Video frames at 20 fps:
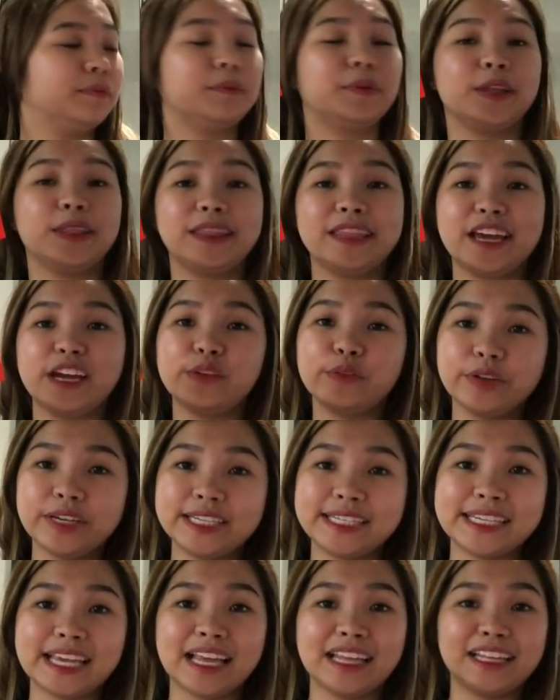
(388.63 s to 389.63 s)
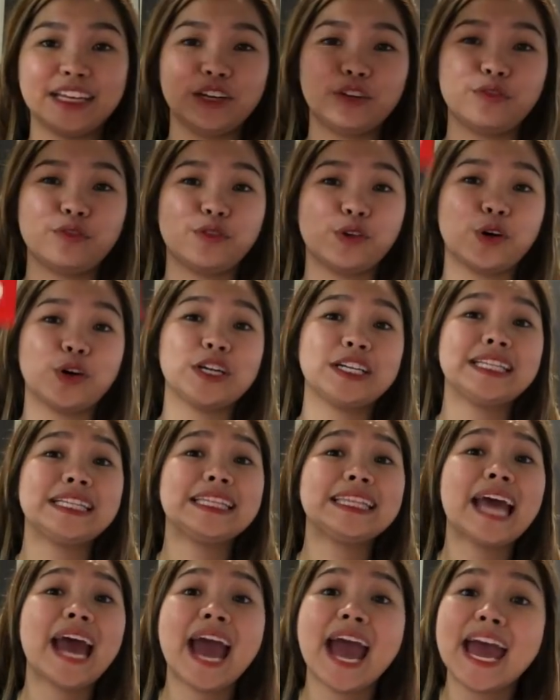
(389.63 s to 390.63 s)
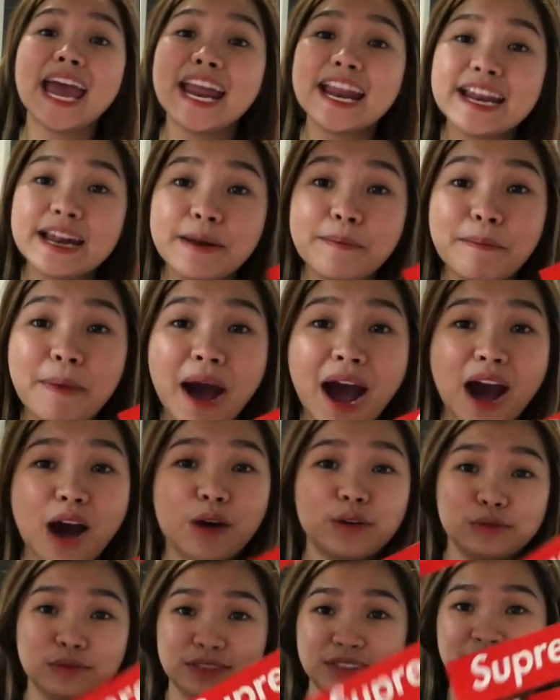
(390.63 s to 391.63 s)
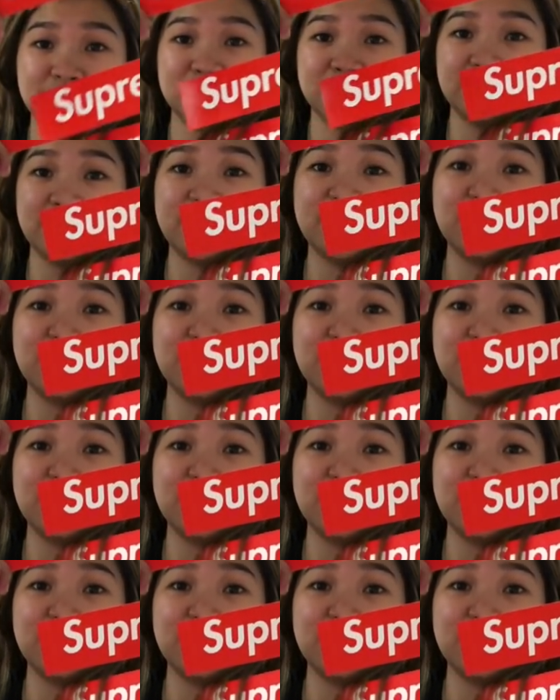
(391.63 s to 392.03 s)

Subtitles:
but they resell it for £10.